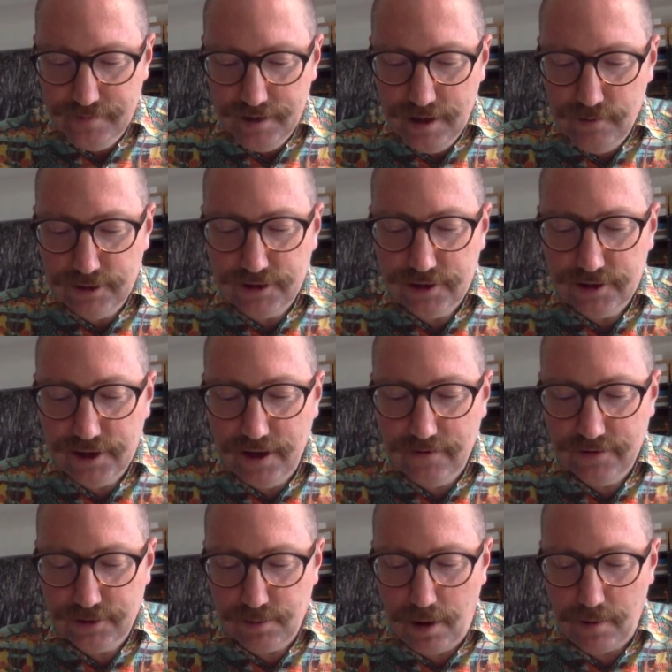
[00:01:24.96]
which
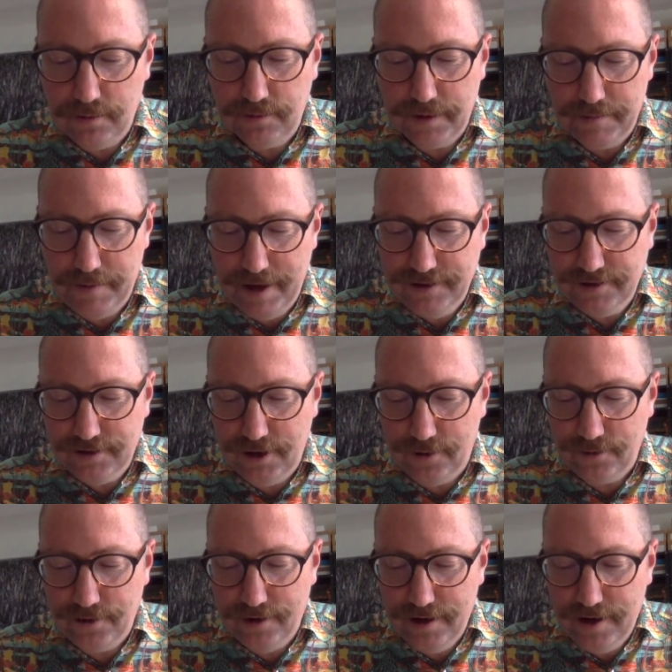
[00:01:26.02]
itself is probably best
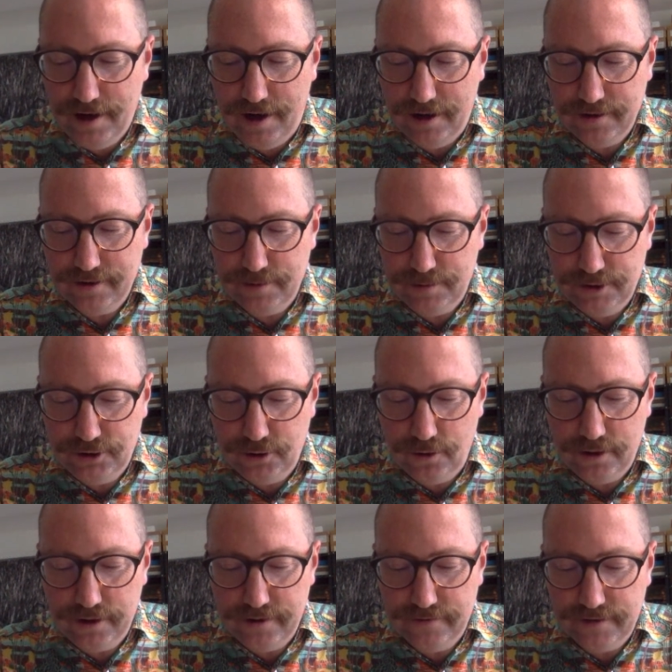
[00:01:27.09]
known under the
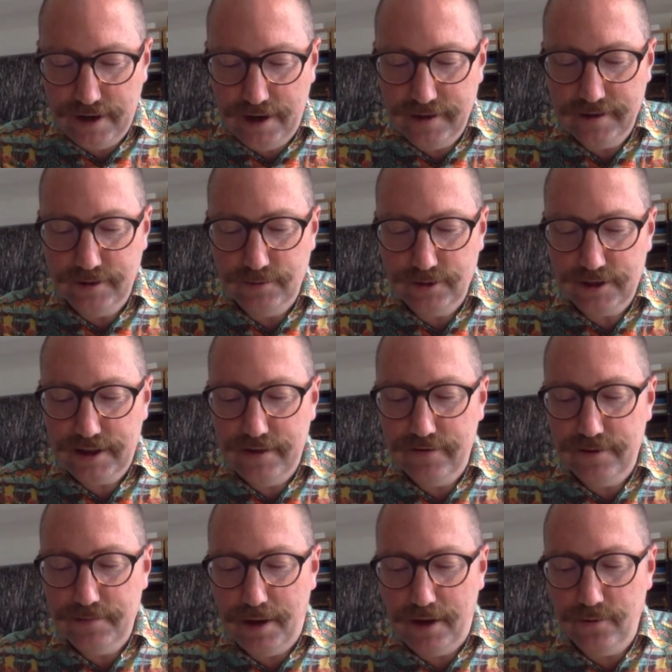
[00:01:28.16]
pejorative title it was
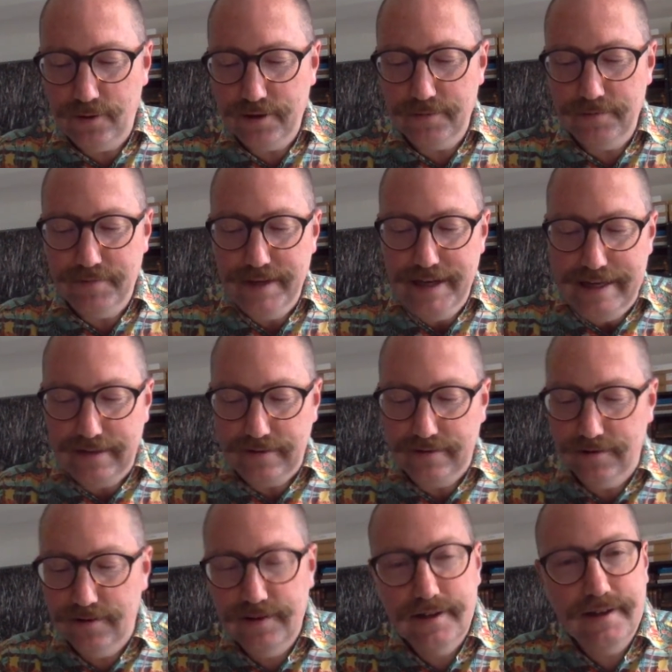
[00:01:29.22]
given by William
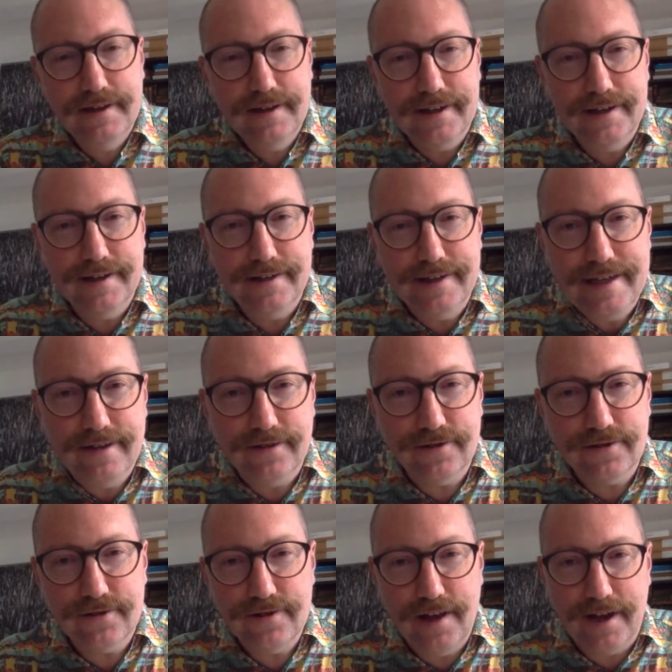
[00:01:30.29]
Neal in
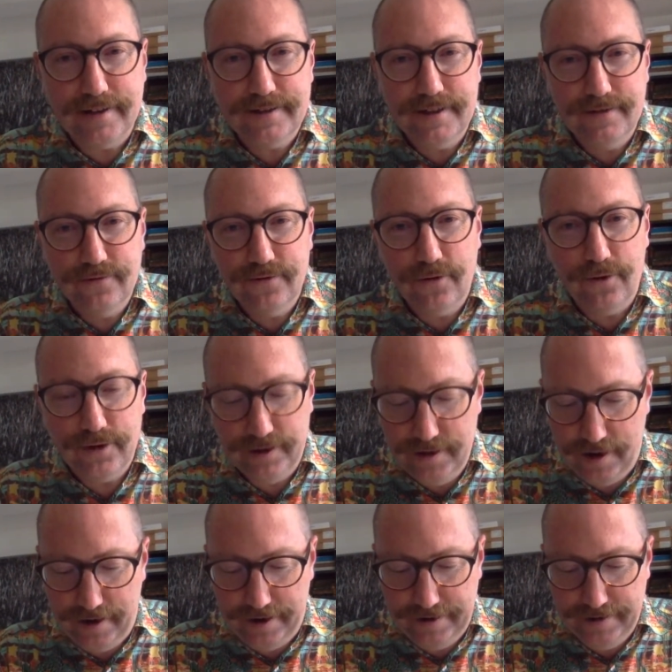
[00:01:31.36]
Neal's
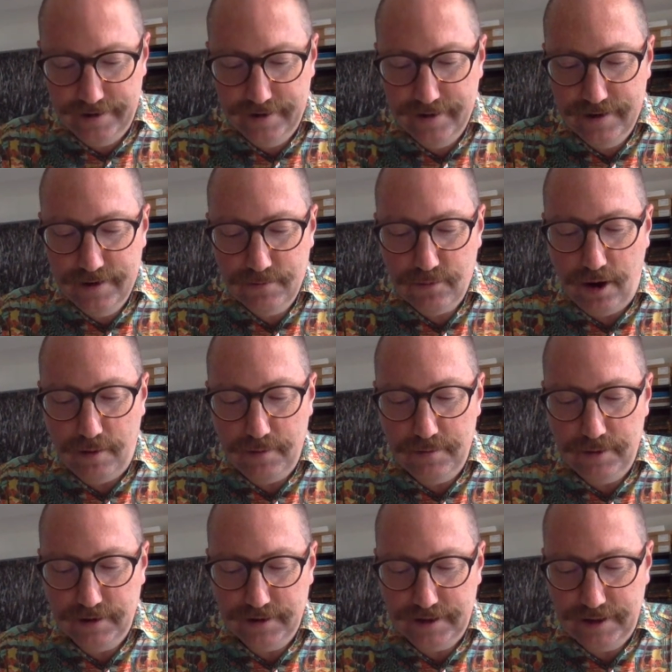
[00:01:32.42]
1949
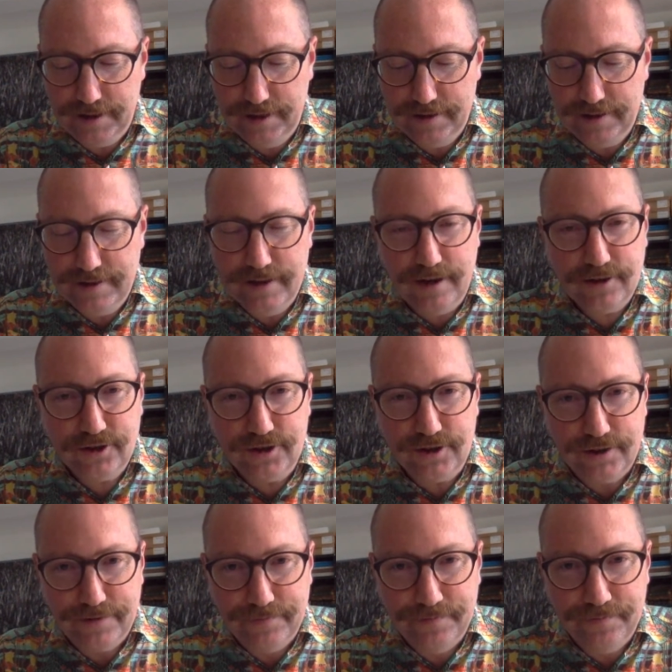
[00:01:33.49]
Probability and
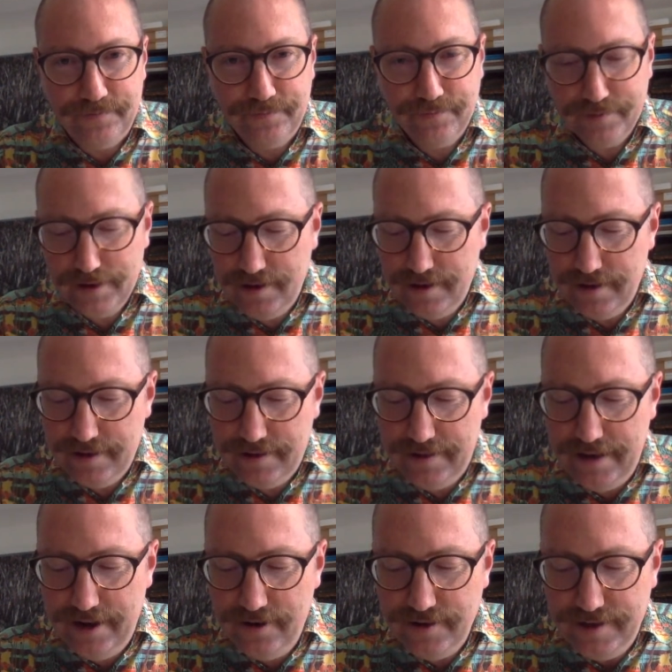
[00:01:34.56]
Induction.
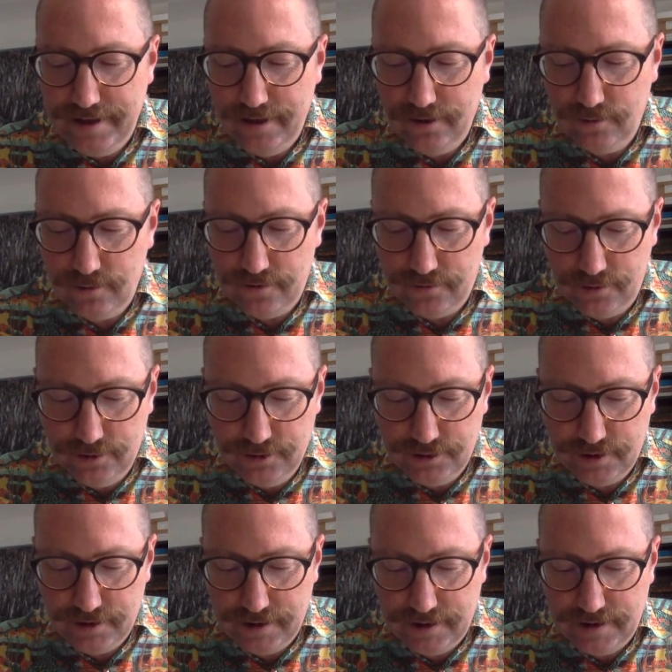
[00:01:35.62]
There, Neal refers
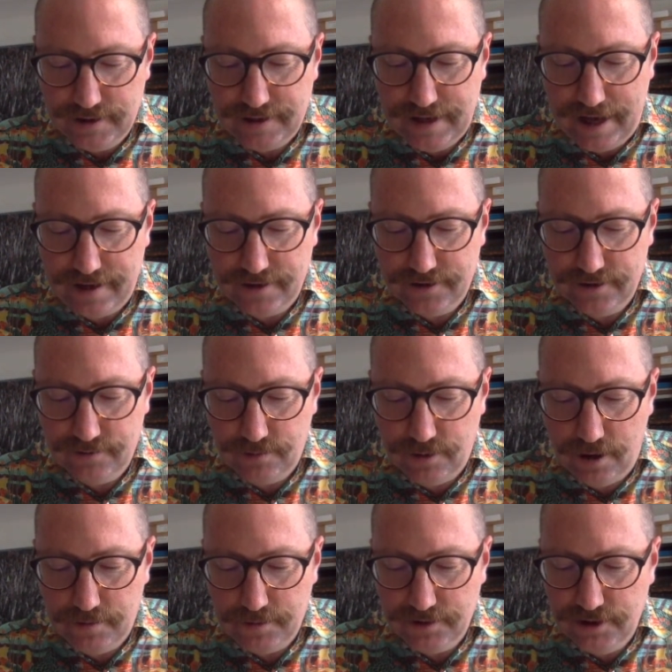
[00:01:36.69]
to the status of
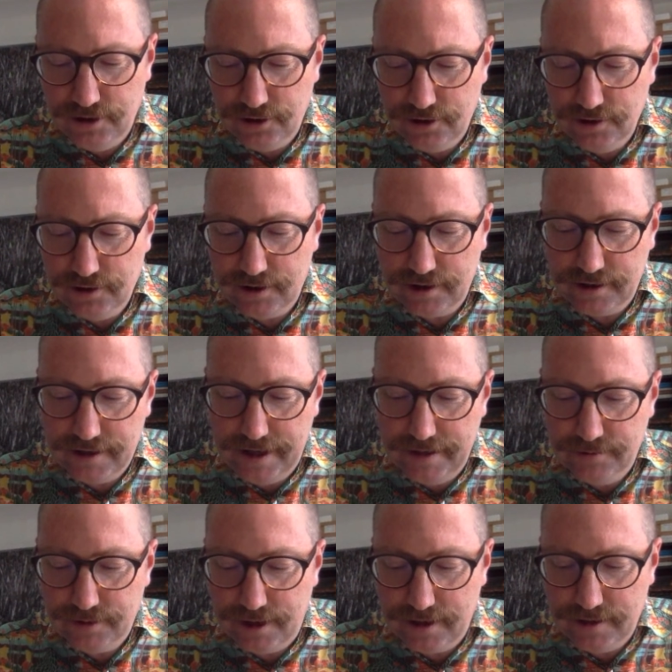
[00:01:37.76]
propositions and
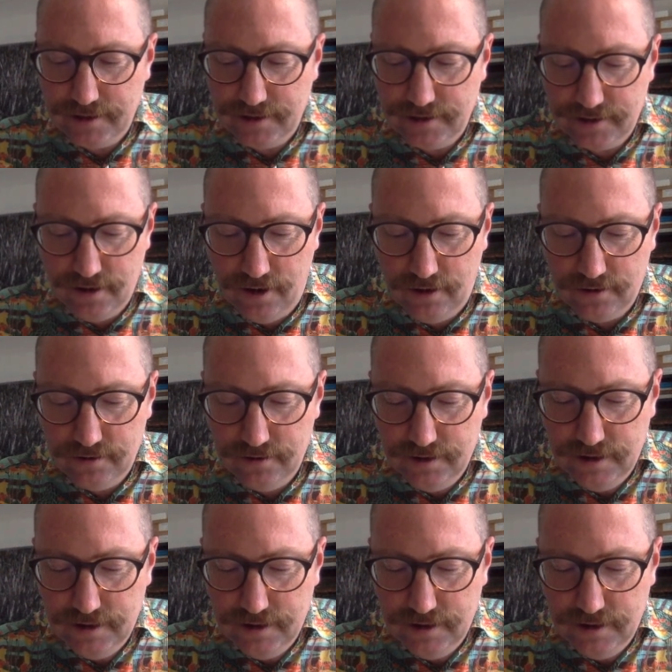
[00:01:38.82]
claims that it is not